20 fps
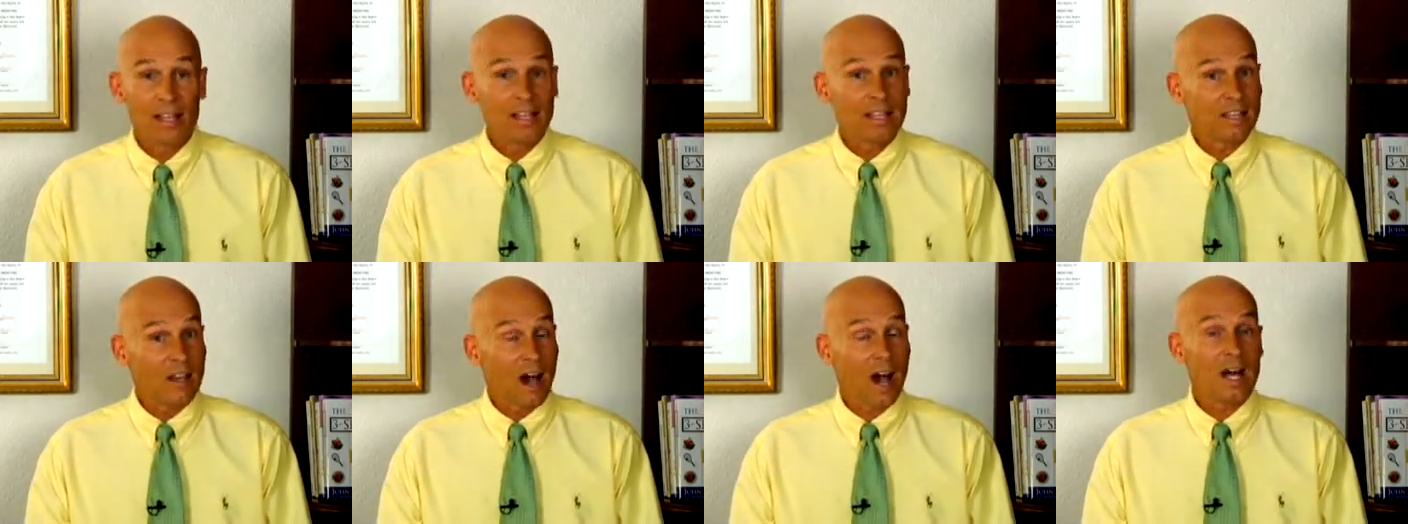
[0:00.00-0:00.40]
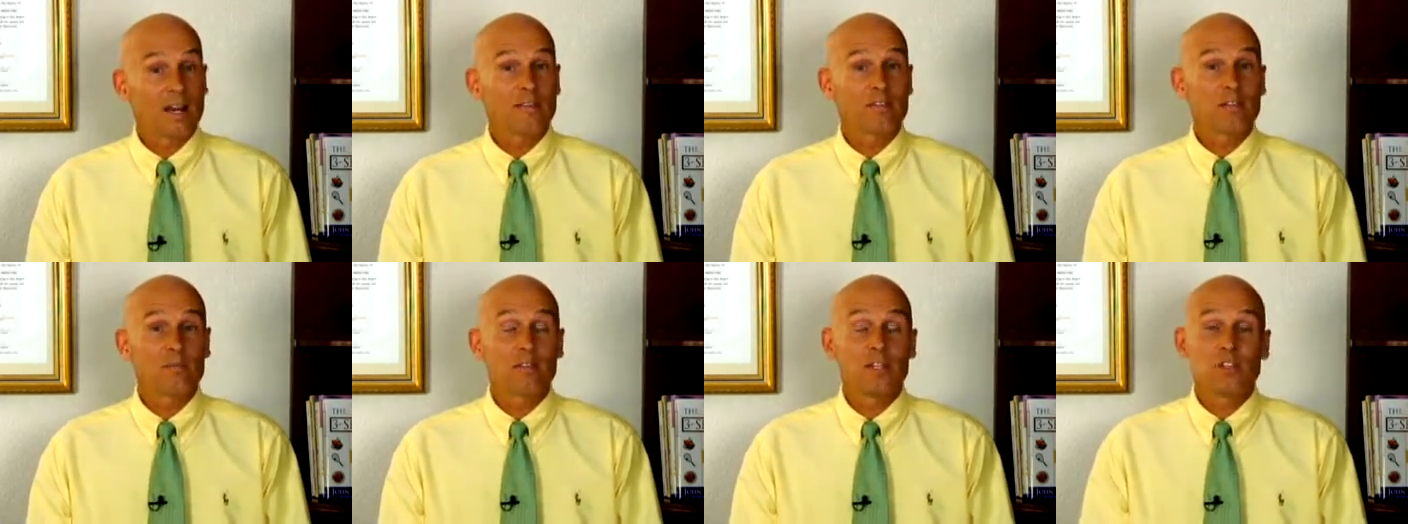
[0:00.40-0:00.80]
God
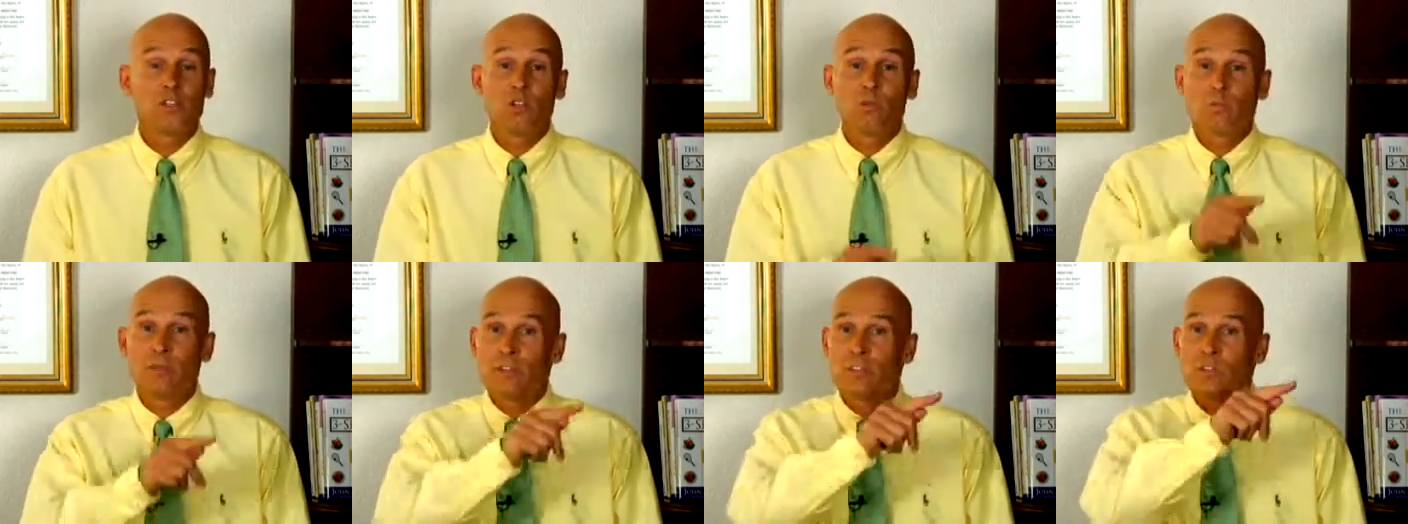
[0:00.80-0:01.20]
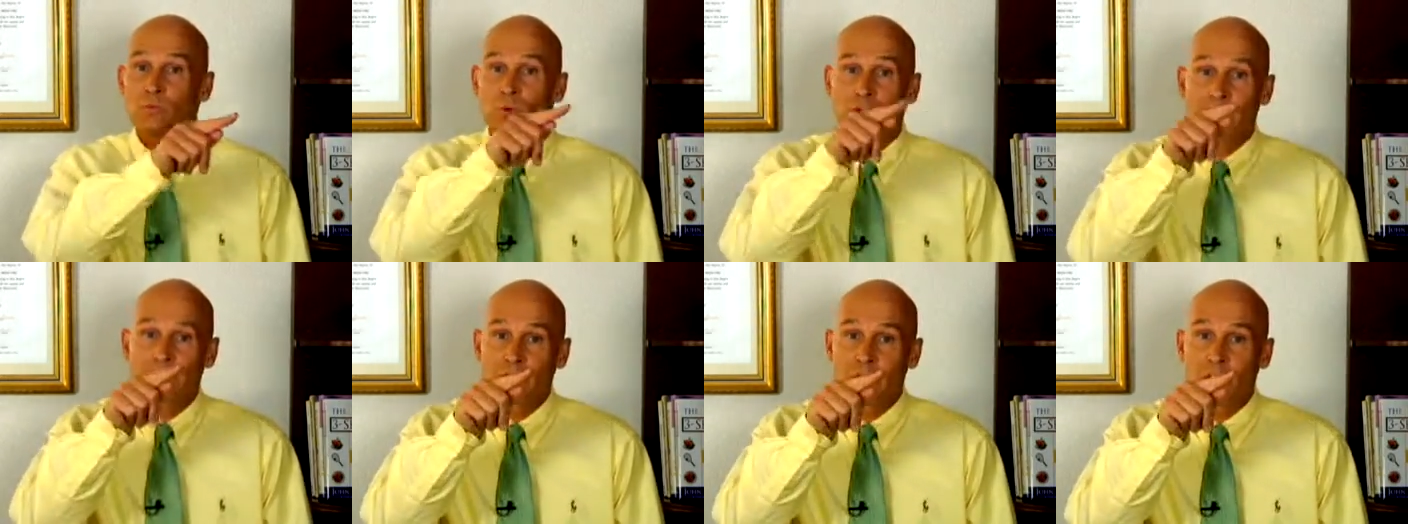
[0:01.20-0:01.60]
forbid you miss
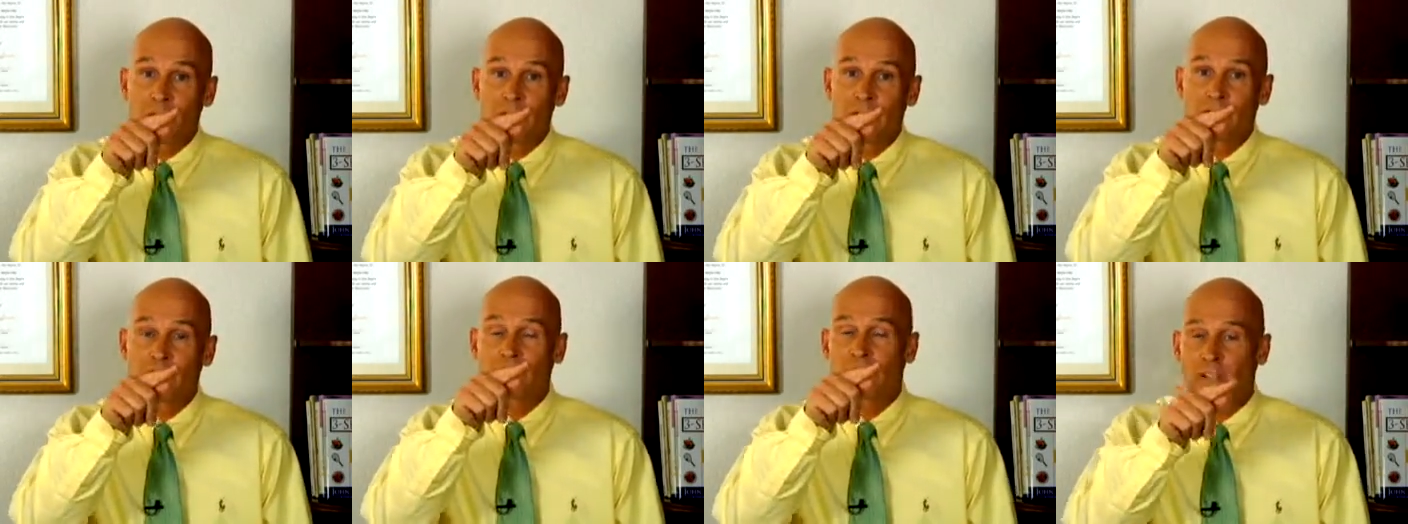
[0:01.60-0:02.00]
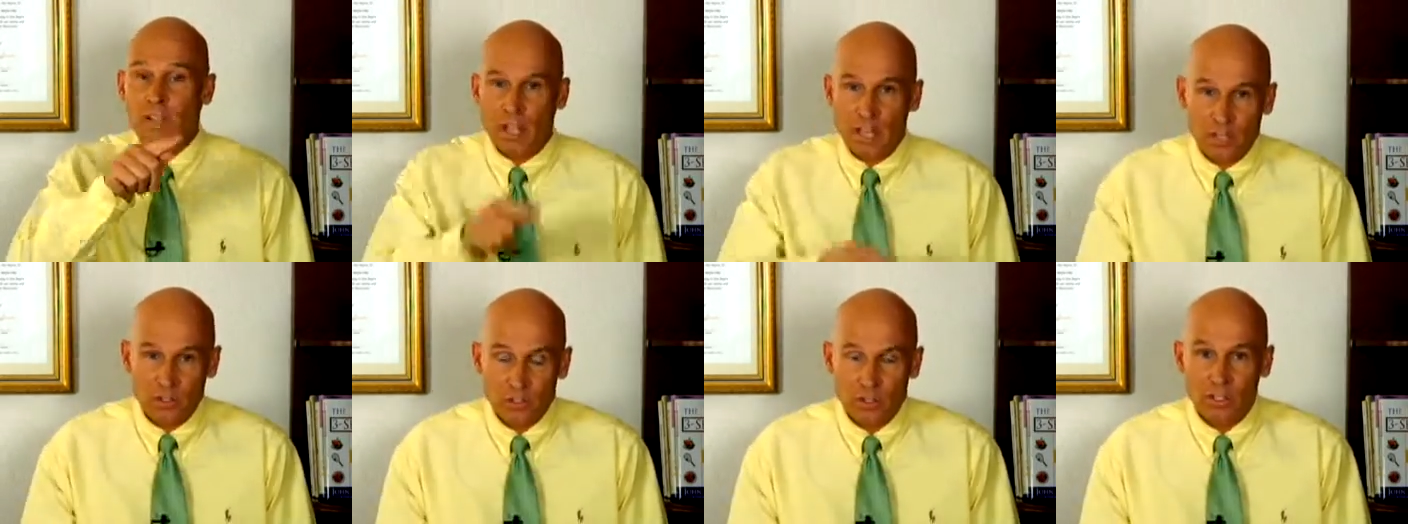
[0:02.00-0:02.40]
one of your meals
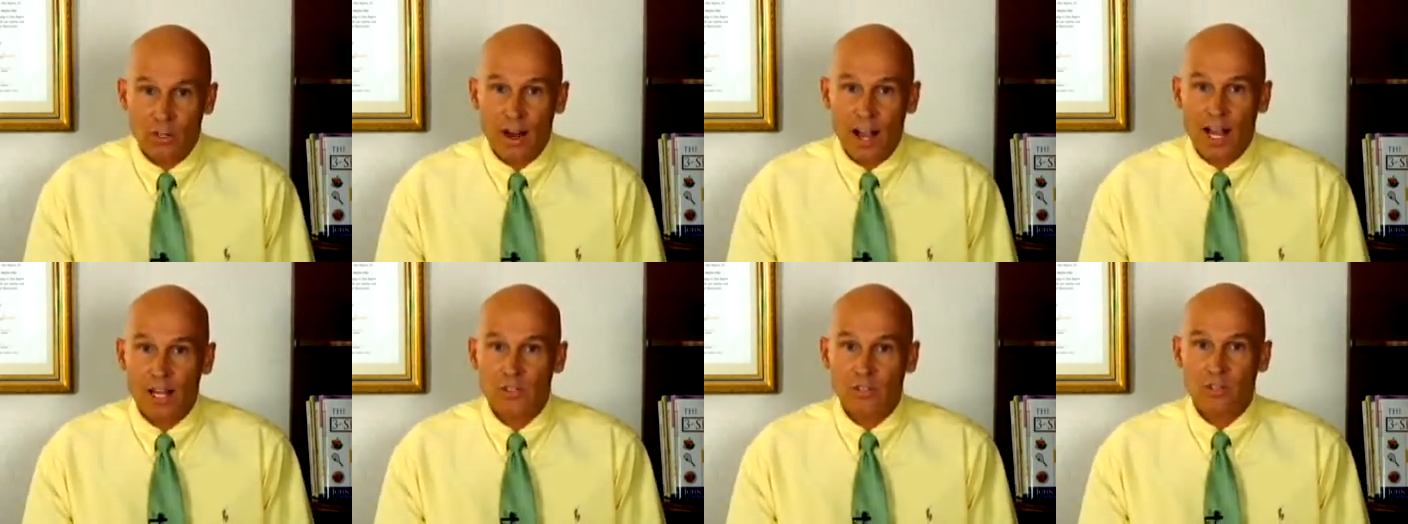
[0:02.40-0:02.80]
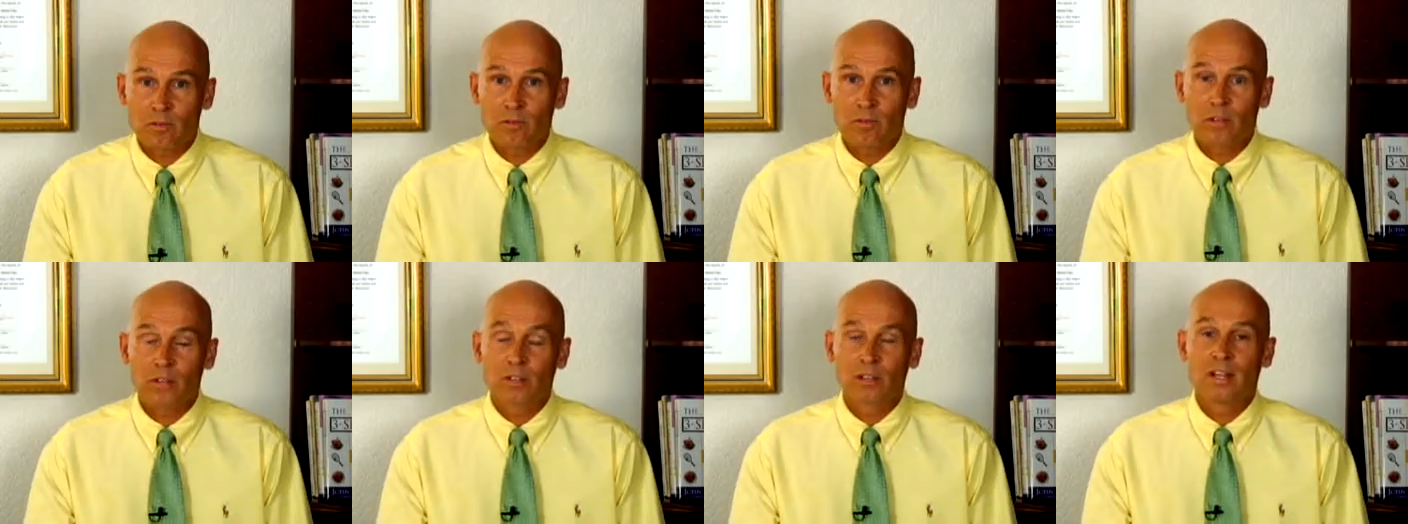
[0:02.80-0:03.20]
and you crash and
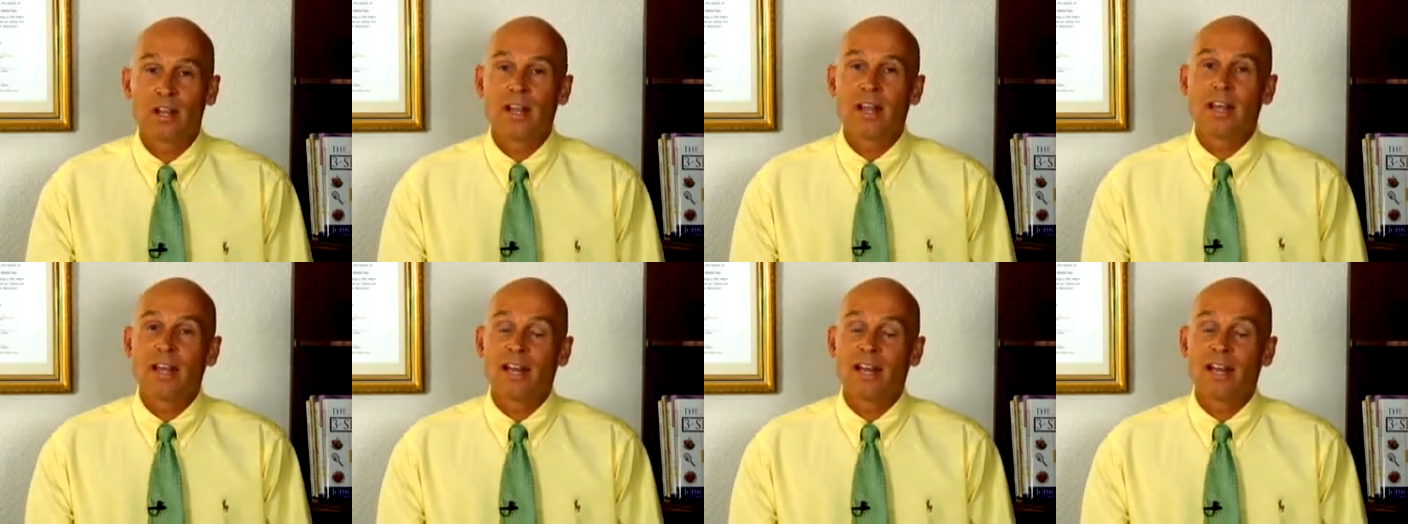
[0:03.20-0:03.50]
burn,